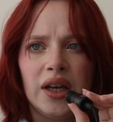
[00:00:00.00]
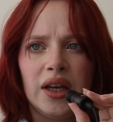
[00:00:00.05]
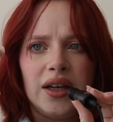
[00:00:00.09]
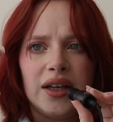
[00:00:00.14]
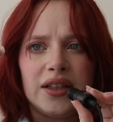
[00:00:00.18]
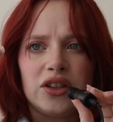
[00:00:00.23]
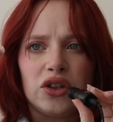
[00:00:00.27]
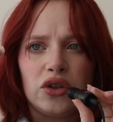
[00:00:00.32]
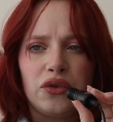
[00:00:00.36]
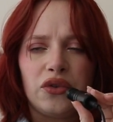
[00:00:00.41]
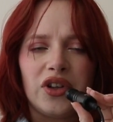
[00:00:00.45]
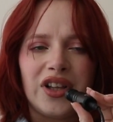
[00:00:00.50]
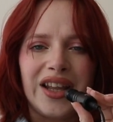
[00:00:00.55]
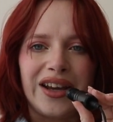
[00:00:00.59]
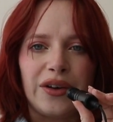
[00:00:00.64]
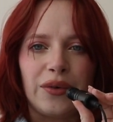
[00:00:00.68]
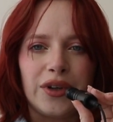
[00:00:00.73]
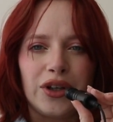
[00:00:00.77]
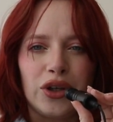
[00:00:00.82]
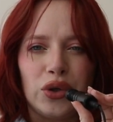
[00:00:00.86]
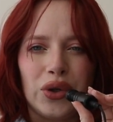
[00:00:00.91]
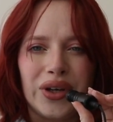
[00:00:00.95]
I do feel like
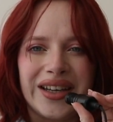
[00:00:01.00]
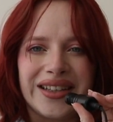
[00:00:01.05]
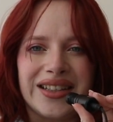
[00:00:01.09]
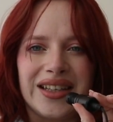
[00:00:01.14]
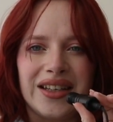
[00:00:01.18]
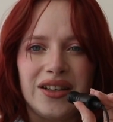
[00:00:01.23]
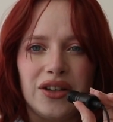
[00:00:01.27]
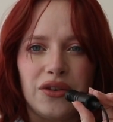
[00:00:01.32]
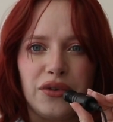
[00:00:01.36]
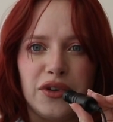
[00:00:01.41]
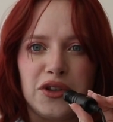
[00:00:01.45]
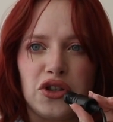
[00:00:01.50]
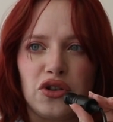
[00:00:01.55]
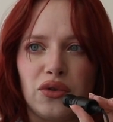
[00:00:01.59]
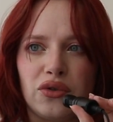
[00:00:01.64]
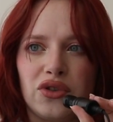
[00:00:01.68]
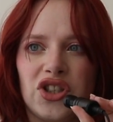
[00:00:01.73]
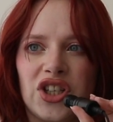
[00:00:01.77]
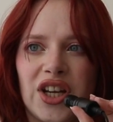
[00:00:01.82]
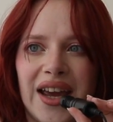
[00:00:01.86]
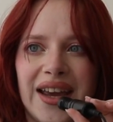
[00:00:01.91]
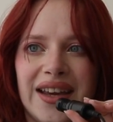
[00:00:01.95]
when you look at the individual
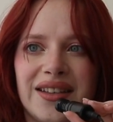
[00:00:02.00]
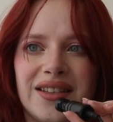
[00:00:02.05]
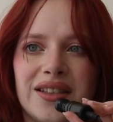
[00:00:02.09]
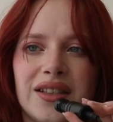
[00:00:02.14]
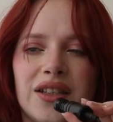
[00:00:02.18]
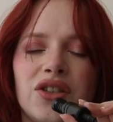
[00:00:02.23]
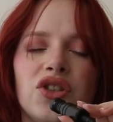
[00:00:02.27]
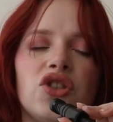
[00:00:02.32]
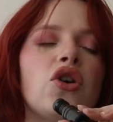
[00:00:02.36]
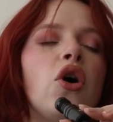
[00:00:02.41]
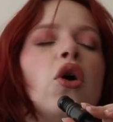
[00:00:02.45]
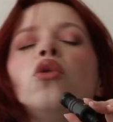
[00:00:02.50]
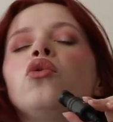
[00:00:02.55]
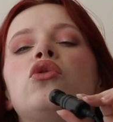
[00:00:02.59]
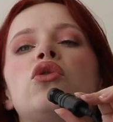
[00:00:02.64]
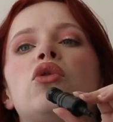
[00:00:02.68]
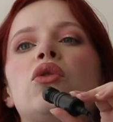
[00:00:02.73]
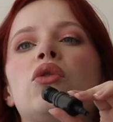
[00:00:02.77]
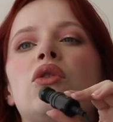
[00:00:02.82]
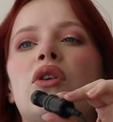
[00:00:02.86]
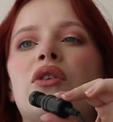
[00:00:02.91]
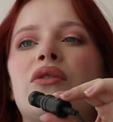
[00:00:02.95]
shades, the
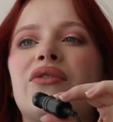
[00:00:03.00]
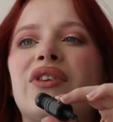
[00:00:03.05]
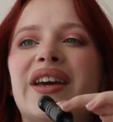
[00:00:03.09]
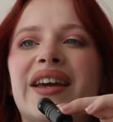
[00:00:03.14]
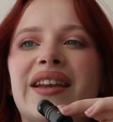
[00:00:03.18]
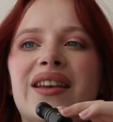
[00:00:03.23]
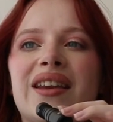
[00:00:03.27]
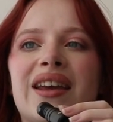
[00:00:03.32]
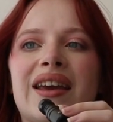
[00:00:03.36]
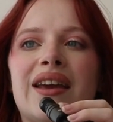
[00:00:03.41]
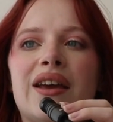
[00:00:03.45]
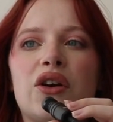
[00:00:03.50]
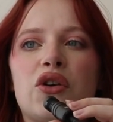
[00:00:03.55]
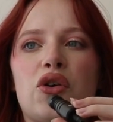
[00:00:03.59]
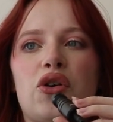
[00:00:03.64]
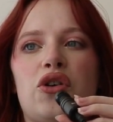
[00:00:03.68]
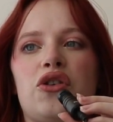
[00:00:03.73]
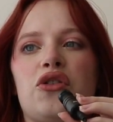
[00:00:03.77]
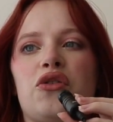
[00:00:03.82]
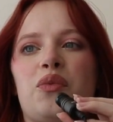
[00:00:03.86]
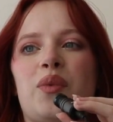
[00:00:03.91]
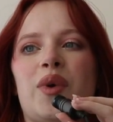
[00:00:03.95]
total of it
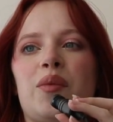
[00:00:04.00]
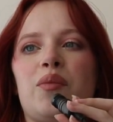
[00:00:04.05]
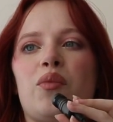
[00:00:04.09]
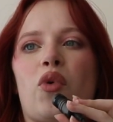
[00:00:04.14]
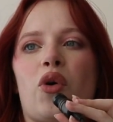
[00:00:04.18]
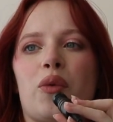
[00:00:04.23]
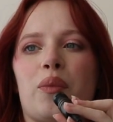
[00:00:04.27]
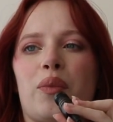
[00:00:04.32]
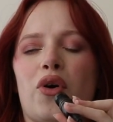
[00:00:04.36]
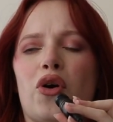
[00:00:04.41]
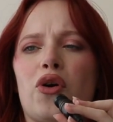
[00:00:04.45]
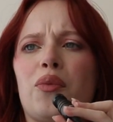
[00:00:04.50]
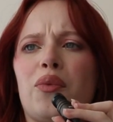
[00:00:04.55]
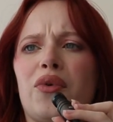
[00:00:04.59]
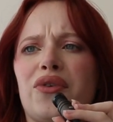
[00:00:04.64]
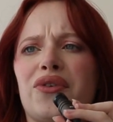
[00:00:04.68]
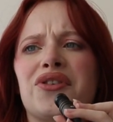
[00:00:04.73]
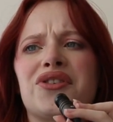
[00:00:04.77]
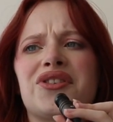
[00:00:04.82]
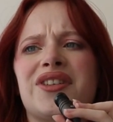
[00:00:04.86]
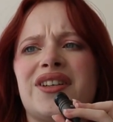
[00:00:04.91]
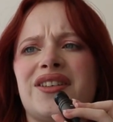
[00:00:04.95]
could have been more purple
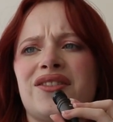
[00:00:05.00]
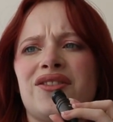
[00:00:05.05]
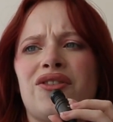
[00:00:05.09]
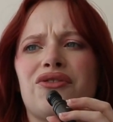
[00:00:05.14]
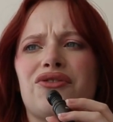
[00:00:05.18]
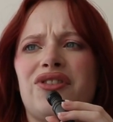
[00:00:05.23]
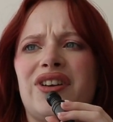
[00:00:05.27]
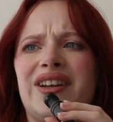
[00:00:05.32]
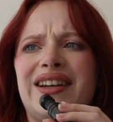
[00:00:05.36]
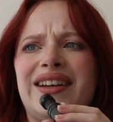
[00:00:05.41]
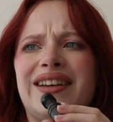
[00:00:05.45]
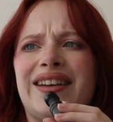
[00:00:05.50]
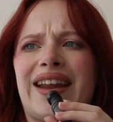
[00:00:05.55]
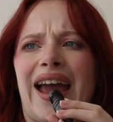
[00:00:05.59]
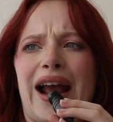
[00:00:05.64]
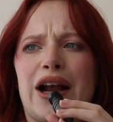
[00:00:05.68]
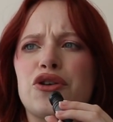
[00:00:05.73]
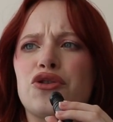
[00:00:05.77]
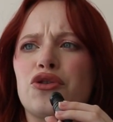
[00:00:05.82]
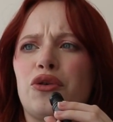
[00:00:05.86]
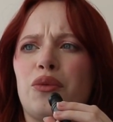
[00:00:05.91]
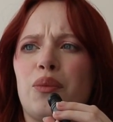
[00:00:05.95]
because there's not really an
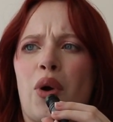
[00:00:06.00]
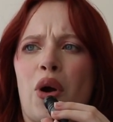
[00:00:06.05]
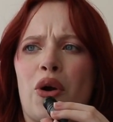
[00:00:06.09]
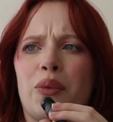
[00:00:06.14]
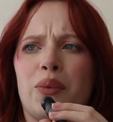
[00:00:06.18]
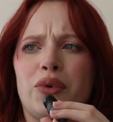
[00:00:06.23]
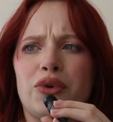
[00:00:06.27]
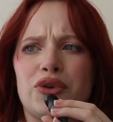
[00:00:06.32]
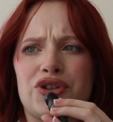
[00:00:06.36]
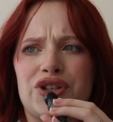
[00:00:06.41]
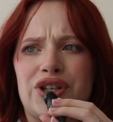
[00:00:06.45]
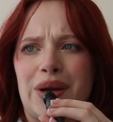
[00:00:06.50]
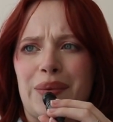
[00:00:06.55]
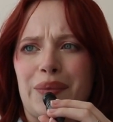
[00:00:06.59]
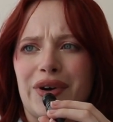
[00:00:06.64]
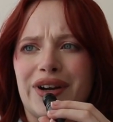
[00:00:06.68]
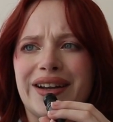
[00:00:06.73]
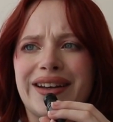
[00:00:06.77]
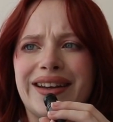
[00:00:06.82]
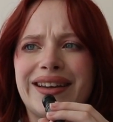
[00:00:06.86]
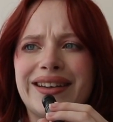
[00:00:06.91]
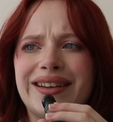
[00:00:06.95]
actual purple
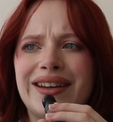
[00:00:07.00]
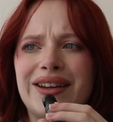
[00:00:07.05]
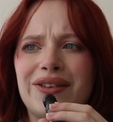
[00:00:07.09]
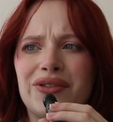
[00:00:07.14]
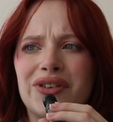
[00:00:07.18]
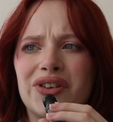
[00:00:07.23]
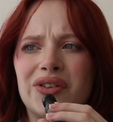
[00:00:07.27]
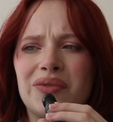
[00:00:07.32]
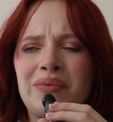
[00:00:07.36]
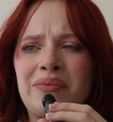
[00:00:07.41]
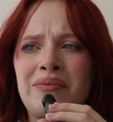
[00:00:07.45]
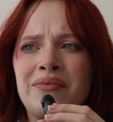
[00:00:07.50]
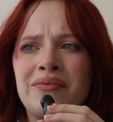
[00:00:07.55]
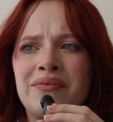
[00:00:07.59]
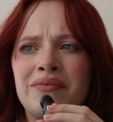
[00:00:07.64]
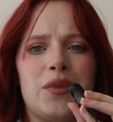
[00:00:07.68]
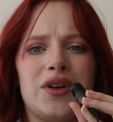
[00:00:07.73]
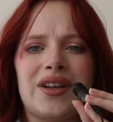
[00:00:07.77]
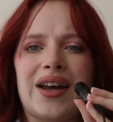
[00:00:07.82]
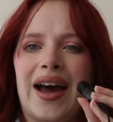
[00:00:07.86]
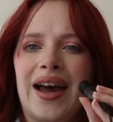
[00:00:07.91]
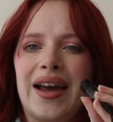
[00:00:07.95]
shimmer in it even.
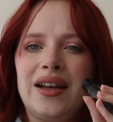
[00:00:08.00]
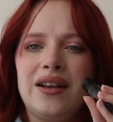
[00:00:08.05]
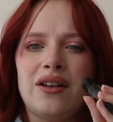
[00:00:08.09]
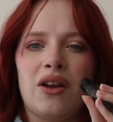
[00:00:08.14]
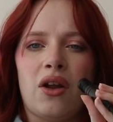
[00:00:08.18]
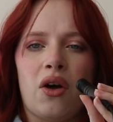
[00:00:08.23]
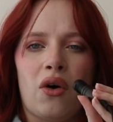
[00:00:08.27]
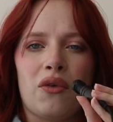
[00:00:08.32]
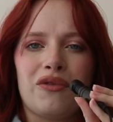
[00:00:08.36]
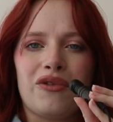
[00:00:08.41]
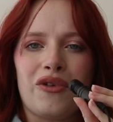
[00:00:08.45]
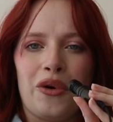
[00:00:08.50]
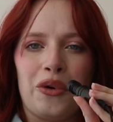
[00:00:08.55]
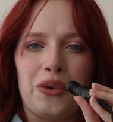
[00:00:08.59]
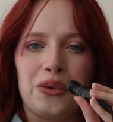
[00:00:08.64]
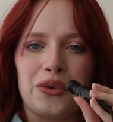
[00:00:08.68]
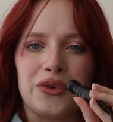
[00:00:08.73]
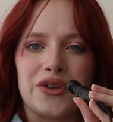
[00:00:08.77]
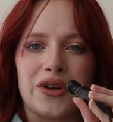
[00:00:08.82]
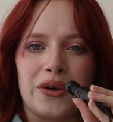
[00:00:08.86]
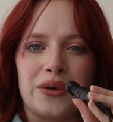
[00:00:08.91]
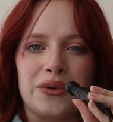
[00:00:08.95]
But I love
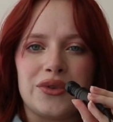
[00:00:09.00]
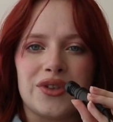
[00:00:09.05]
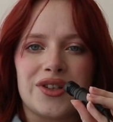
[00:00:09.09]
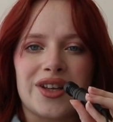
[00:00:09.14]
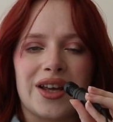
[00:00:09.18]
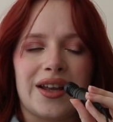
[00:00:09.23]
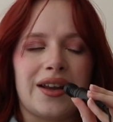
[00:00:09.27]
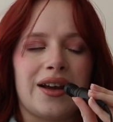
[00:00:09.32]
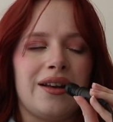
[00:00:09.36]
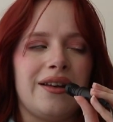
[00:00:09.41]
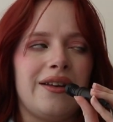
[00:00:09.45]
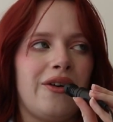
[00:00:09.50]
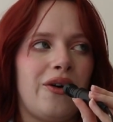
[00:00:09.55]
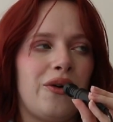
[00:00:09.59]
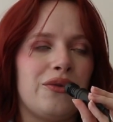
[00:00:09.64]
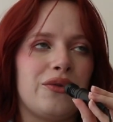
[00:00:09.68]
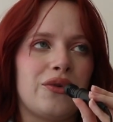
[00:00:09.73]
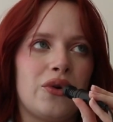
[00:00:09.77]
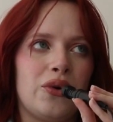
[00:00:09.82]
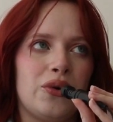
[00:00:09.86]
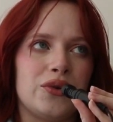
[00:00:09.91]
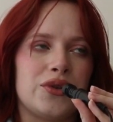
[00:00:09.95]
cool tones, and I
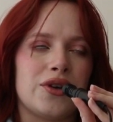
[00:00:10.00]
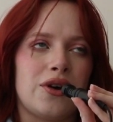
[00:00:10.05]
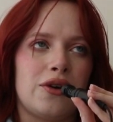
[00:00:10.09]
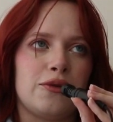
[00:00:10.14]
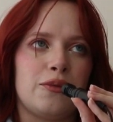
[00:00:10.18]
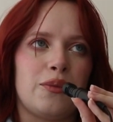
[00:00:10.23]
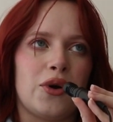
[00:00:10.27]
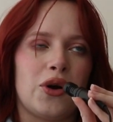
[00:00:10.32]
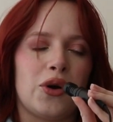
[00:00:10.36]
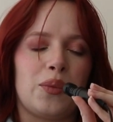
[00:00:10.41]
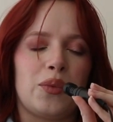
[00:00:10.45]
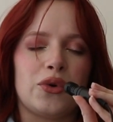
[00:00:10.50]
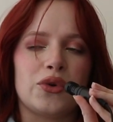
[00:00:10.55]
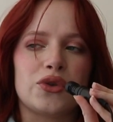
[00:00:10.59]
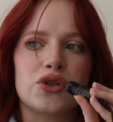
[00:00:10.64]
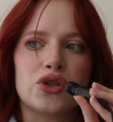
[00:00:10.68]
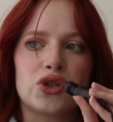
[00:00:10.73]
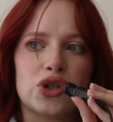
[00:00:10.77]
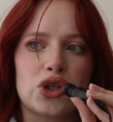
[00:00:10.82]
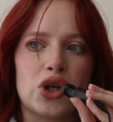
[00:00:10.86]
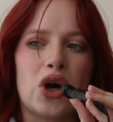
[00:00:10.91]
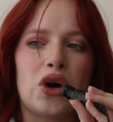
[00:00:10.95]
love cool toned purples
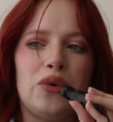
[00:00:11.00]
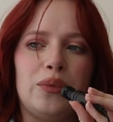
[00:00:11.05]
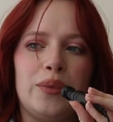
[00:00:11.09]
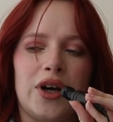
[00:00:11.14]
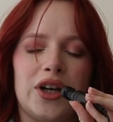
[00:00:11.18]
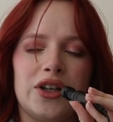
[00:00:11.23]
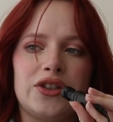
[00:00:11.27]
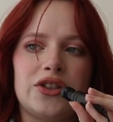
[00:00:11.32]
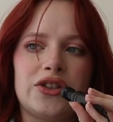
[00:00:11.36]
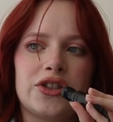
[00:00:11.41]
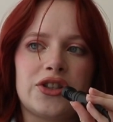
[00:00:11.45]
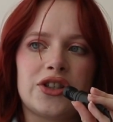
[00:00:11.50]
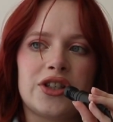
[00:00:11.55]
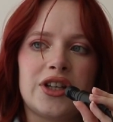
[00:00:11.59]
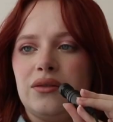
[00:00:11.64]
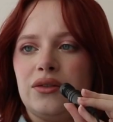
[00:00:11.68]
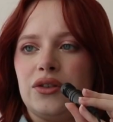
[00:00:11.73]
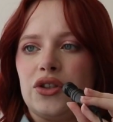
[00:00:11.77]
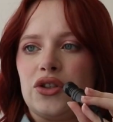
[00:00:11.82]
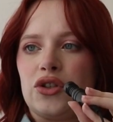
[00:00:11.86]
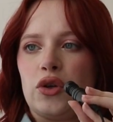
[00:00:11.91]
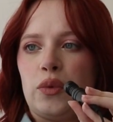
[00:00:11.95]
so much.
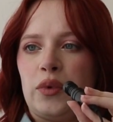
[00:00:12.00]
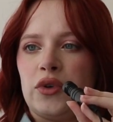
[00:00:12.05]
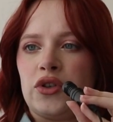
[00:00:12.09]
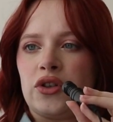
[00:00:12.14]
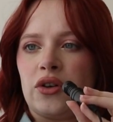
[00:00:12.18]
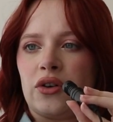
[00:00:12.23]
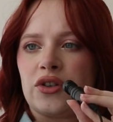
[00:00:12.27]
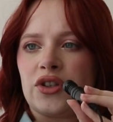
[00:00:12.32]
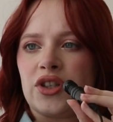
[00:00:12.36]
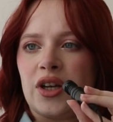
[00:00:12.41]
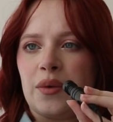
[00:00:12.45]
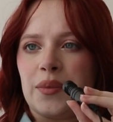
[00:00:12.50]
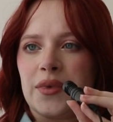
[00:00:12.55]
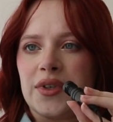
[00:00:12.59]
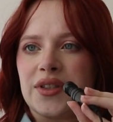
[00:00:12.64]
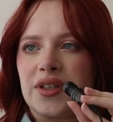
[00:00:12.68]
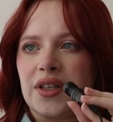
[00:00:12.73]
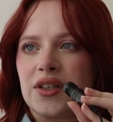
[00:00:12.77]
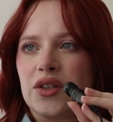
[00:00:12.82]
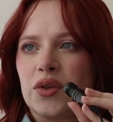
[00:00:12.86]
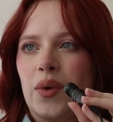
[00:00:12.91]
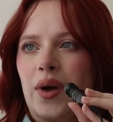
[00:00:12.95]
The Super Shock
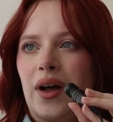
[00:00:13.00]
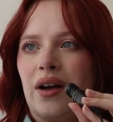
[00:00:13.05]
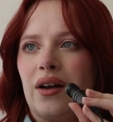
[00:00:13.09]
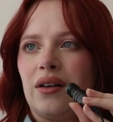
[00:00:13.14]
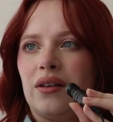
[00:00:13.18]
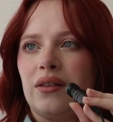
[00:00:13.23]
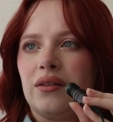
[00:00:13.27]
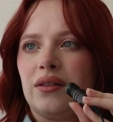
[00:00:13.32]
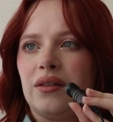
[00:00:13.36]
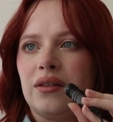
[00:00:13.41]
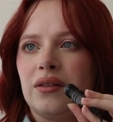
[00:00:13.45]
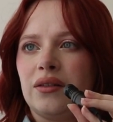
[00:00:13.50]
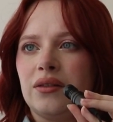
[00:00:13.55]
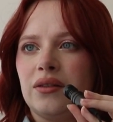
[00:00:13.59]
shimmers as well.